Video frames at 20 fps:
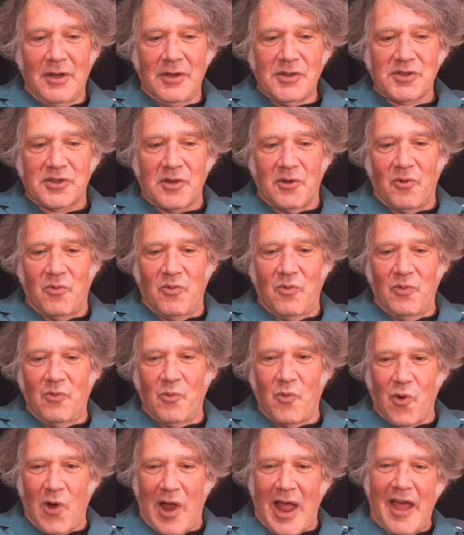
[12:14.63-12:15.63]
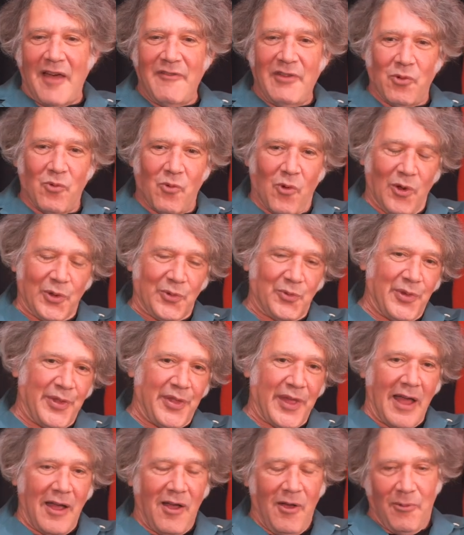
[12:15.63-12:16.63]
So, having worked
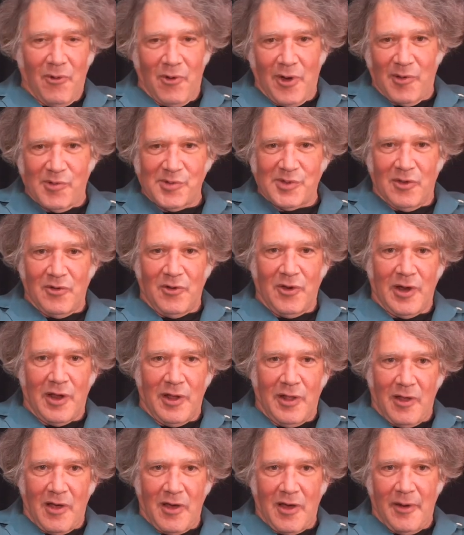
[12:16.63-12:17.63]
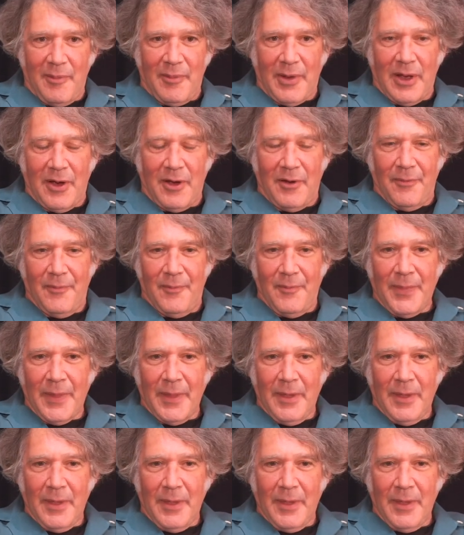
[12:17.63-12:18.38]
with Albert, I was learning a lot about